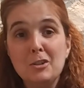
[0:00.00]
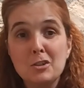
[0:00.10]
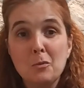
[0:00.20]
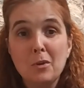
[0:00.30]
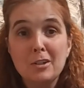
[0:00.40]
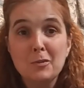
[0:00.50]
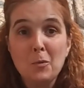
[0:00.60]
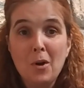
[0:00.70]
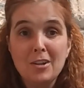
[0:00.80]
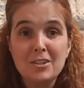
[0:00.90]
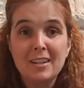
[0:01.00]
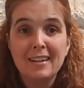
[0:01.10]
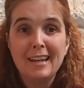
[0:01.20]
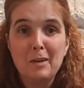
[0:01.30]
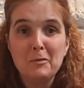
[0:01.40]
so much for
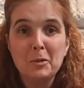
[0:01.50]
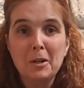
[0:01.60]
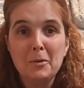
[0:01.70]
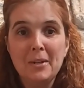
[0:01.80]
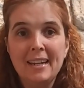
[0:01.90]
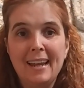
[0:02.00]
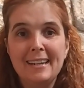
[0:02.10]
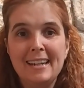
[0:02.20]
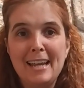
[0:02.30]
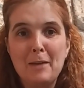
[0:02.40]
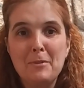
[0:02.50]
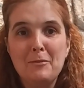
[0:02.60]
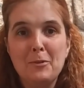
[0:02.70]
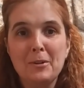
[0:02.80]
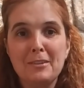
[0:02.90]
watching. Have a great weekend and happy
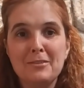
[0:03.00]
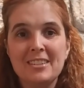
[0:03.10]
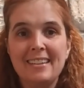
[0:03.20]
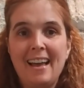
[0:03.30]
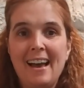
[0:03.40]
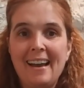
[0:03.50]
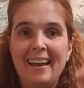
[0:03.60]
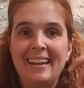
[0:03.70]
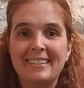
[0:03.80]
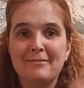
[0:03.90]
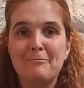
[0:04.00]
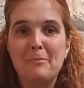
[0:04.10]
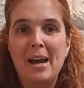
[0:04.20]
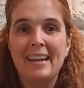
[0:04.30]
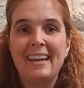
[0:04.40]
4th of July.
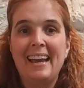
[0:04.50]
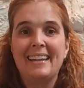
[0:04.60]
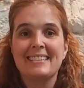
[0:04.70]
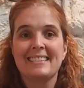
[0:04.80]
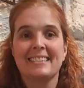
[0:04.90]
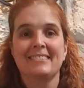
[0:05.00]
Bye, guys.